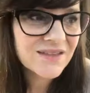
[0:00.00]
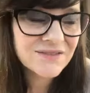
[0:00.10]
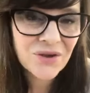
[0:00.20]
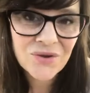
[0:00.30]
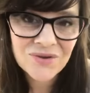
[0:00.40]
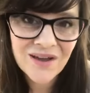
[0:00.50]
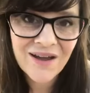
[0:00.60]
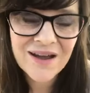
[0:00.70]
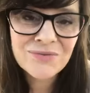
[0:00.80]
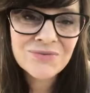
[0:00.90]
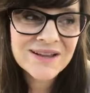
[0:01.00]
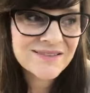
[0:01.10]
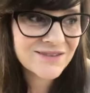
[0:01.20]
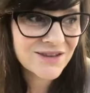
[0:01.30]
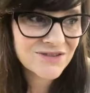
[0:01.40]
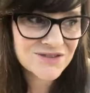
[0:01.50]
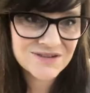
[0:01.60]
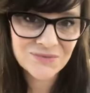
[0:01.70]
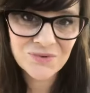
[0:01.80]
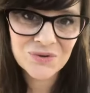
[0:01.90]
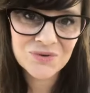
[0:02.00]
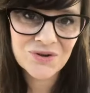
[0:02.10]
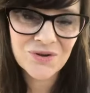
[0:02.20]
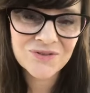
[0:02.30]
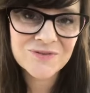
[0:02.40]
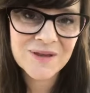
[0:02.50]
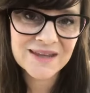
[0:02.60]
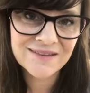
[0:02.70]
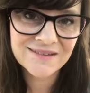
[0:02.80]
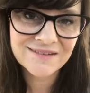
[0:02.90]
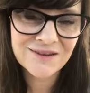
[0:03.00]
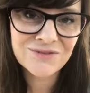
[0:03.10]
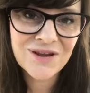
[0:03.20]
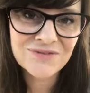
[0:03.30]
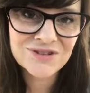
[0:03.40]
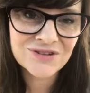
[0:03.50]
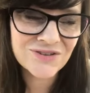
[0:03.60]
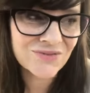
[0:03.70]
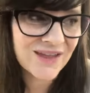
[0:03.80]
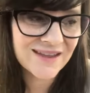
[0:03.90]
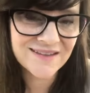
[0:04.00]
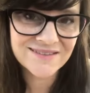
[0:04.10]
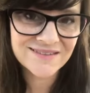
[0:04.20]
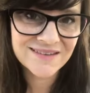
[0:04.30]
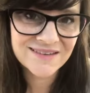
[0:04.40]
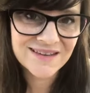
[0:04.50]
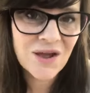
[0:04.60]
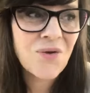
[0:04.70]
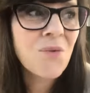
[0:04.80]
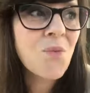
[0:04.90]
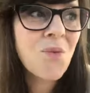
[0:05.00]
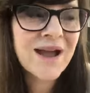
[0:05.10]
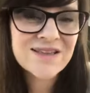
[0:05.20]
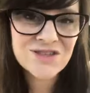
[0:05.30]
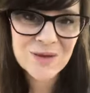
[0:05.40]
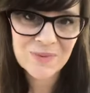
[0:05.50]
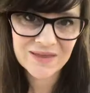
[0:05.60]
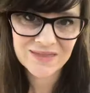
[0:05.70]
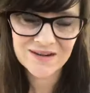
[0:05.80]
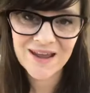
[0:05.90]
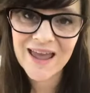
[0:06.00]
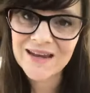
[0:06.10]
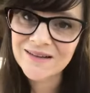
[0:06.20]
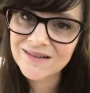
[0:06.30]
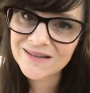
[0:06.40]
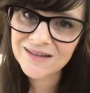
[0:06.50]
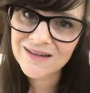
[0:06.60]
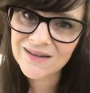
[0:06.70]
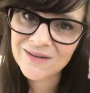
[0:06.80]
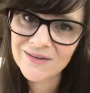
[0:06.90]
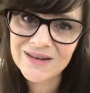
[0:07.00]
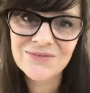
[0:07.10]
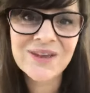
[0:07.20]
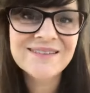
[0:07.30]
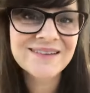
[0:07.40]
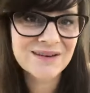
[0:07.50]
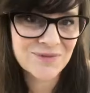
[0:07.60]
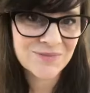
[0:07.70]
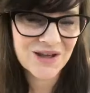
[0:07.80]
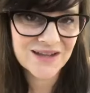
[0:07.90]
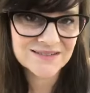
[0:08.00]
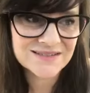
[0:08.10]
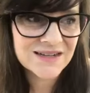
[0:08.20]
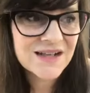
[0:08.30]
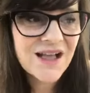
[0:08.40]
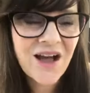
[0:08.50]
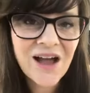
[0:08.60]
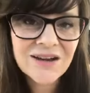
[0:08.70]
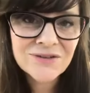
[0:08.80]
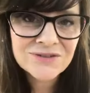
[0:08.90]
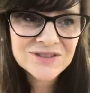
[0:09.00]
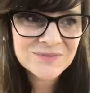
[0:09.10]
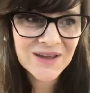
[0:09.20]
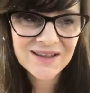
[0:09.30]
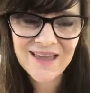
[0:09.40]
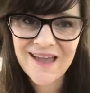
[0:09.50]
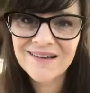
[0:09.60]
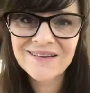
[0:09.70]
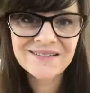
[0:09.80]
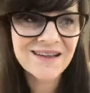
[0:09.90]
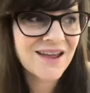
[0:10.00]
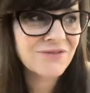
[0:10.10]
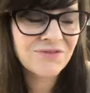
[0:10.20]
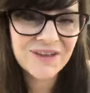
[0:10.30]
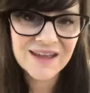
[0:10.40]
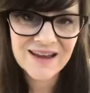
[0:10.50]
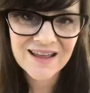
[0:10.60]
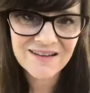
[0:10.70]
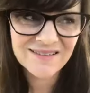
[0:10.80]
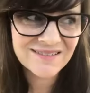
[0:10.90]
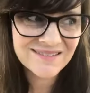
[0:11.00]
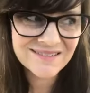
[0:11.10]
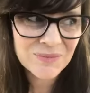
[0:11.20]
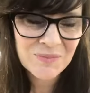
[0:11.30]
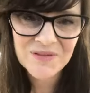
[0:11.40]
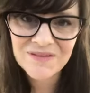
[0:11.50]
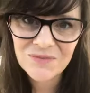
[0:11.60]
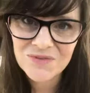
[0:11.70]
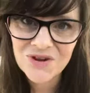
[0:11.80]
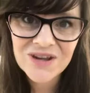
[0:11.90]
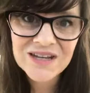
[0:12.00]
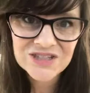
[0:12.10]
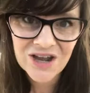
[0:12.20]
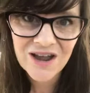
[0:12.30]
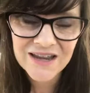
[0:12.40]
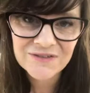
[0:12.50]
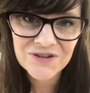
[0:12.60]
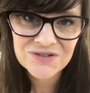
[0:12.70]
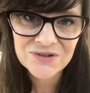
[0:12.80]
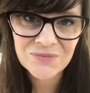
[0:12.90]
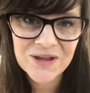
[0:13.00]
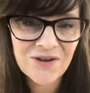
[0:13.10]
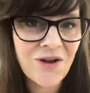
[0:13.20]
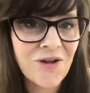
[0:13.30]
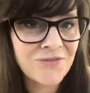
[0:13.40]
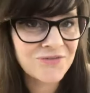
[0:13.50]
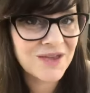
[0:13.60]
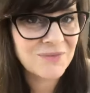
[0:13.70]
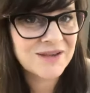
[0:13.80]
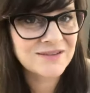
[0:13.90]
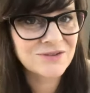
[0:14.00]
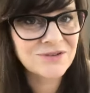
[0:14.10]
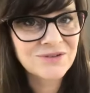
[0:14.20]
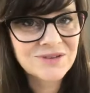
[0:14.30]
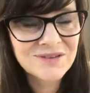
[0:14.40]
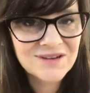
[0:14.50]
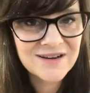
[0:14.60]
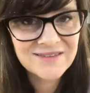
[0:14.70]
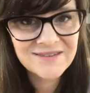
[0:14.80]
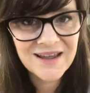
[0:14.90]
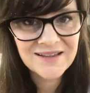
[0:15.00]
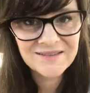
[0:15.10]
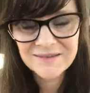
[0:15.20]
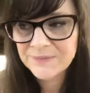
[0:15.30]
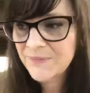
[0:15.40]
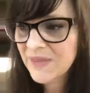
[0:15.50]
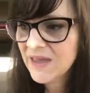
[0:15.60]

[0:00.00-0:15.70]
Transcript: So I researched what it would cost me to travel to Las Vegas, way cheaper than I had invented in my mind. I looked at my calendar and figured out my business was not going to die if I took a week off and went to the United States.